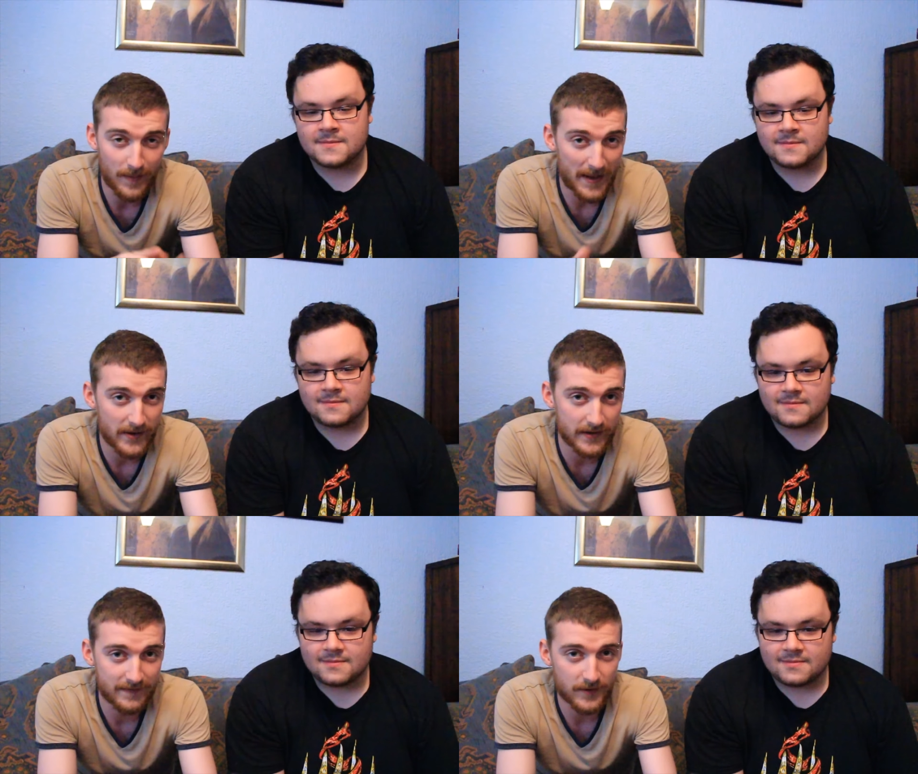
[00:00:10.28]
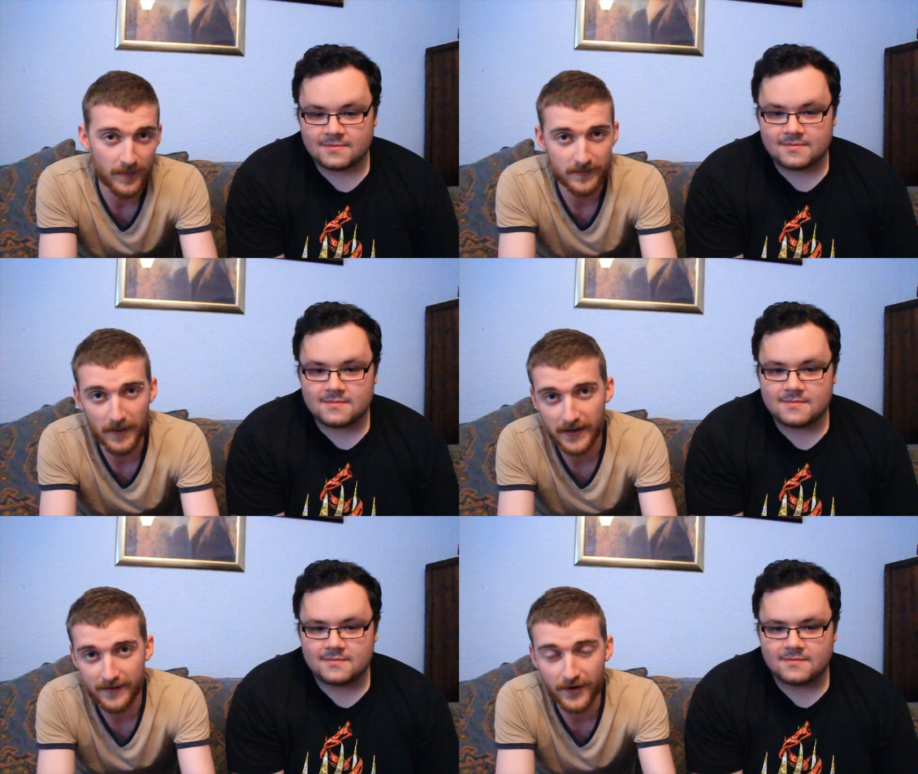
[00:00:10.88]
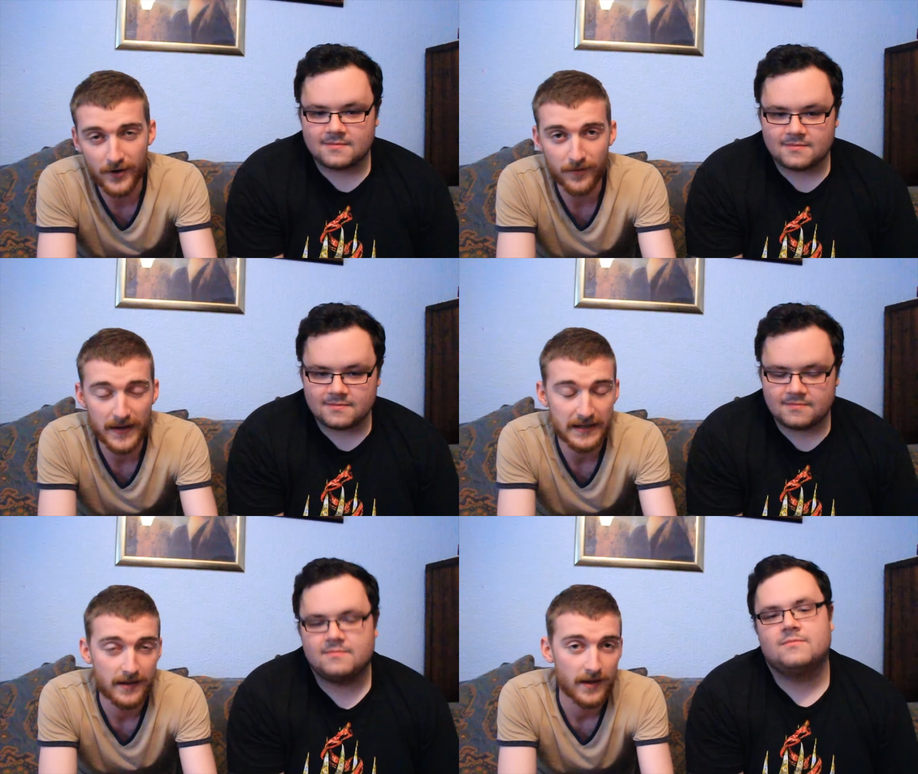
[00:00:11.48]
Speaker 1: about it if you might not have heard
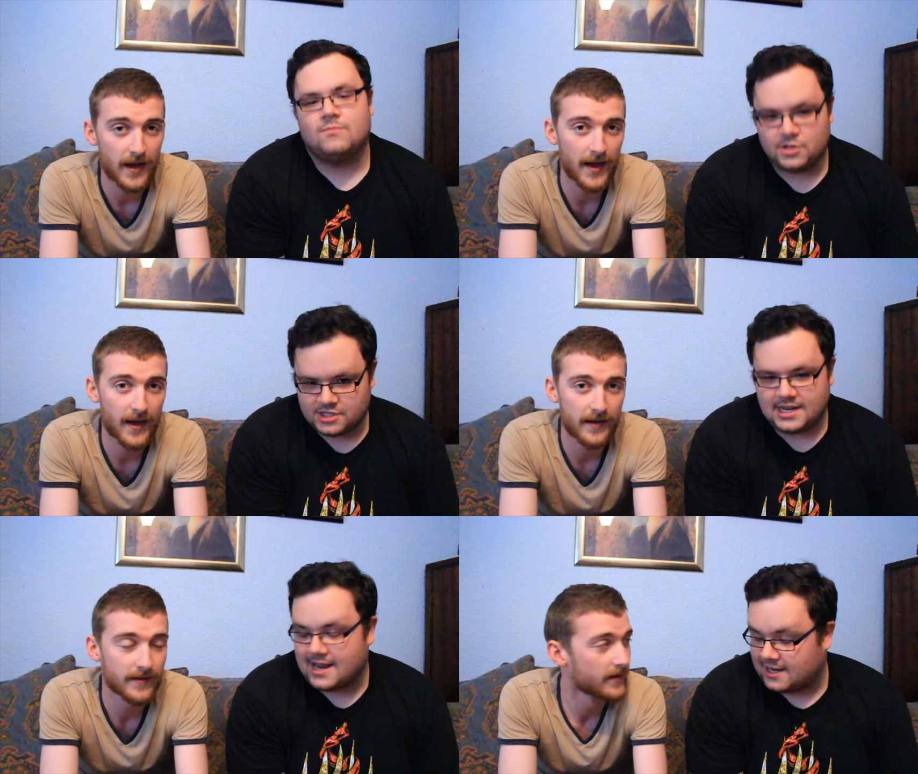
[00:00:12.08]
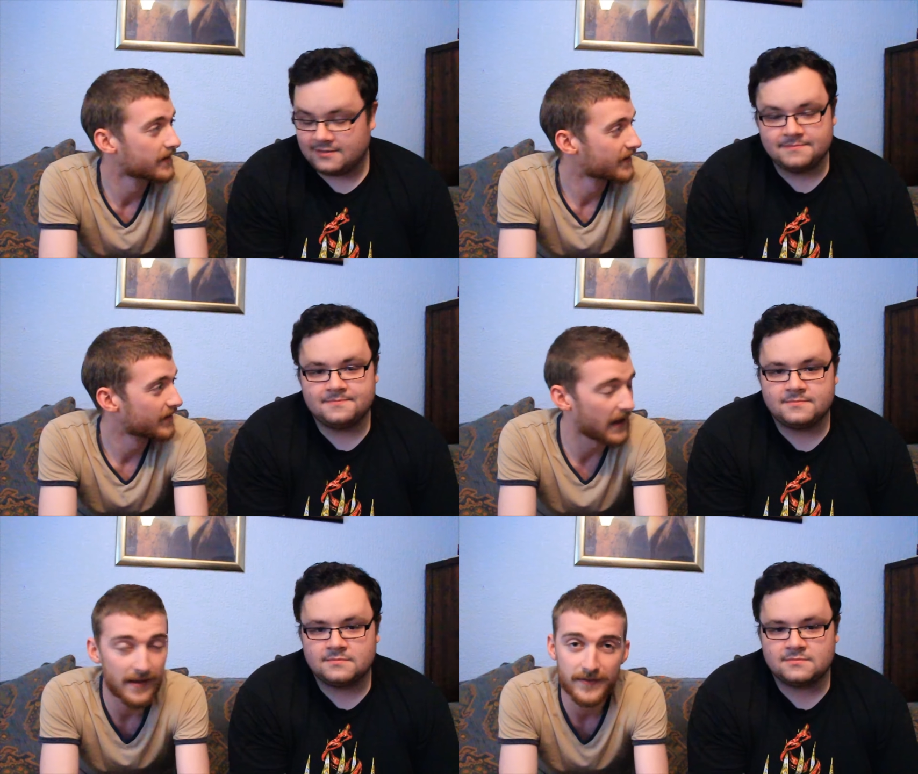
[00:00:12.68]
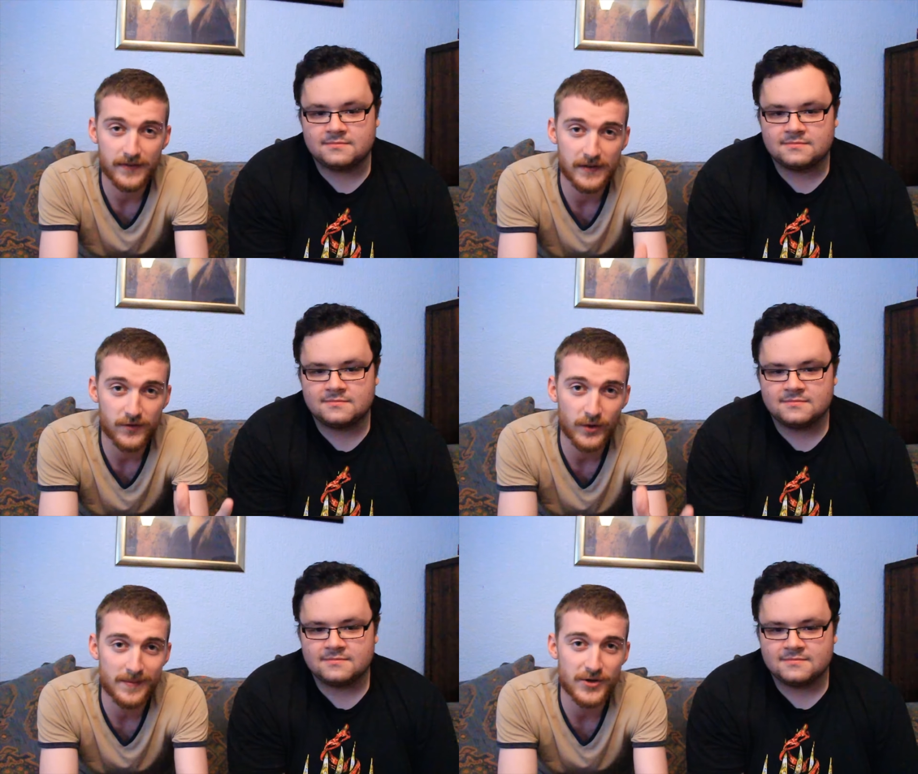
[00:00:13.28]
already. Which uh, is likely. Yeah, it's the
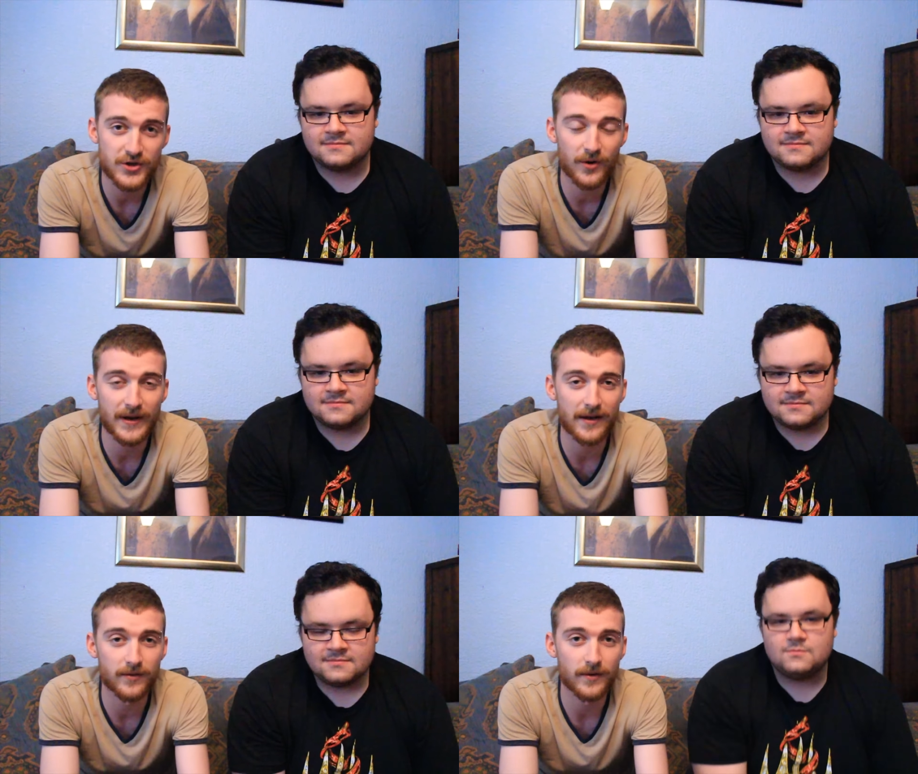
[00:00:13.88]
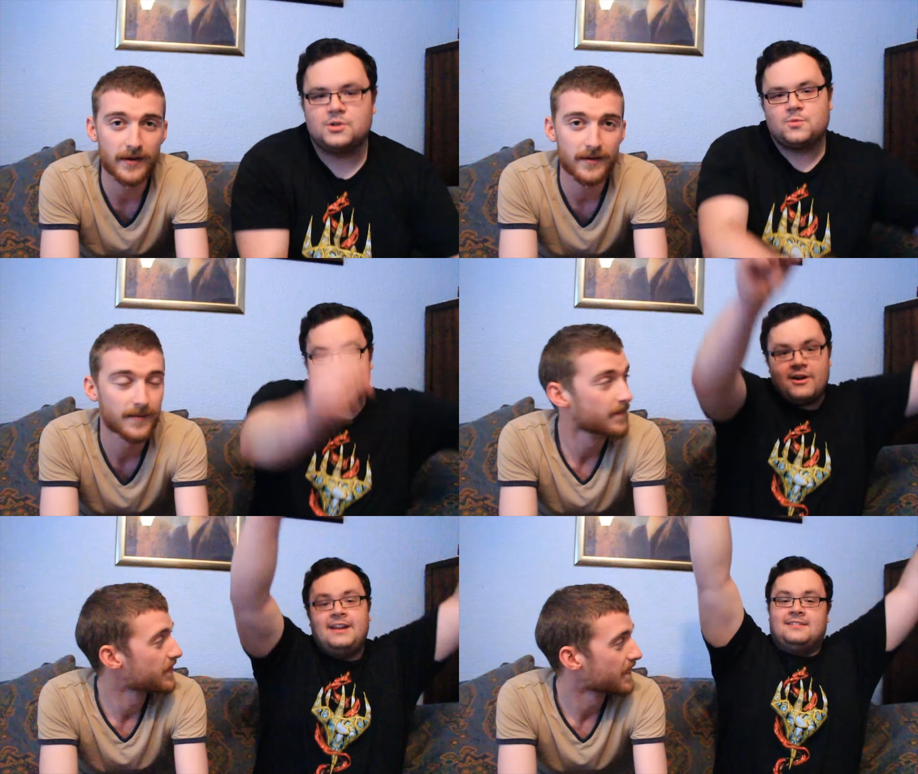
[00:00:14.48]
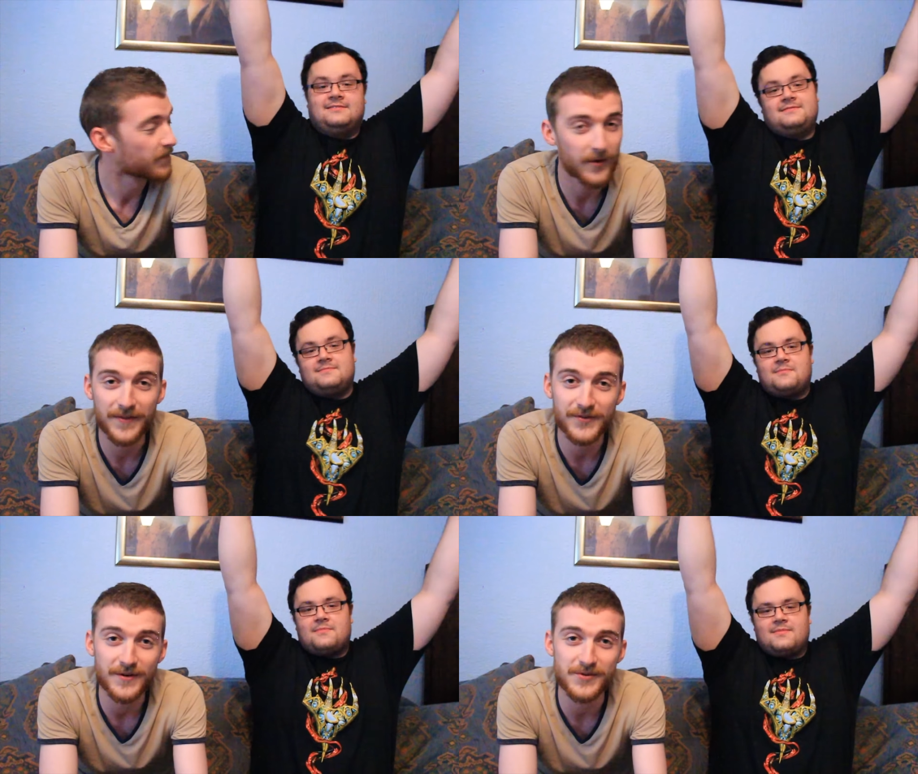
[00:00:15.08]
Streamer Showdown. Which we're in!
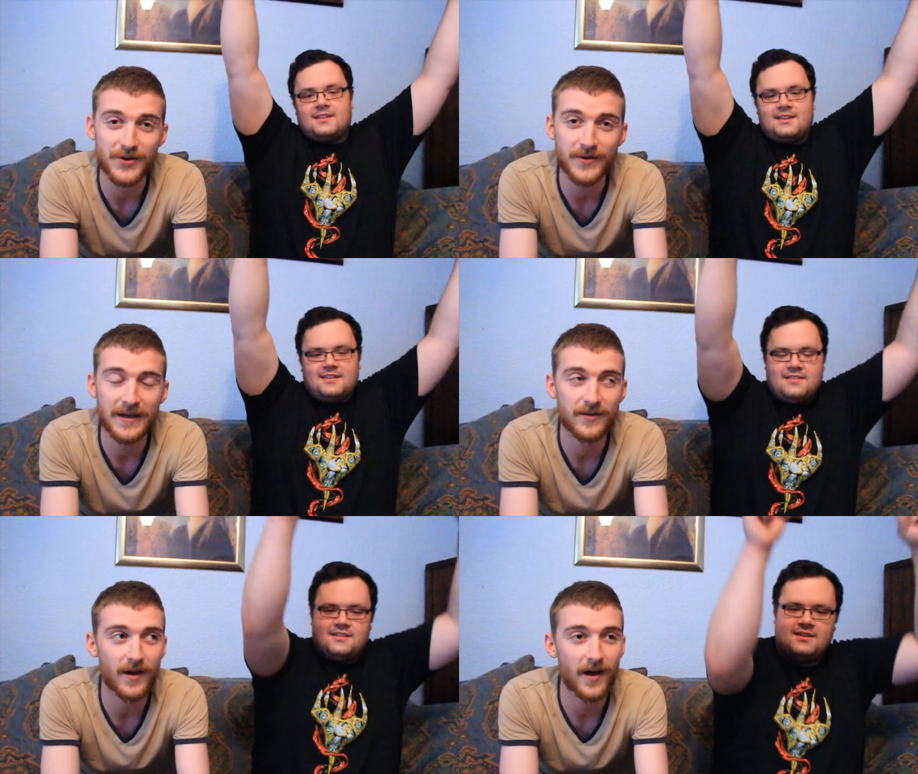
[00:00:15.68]
We're in the Streamer Showdown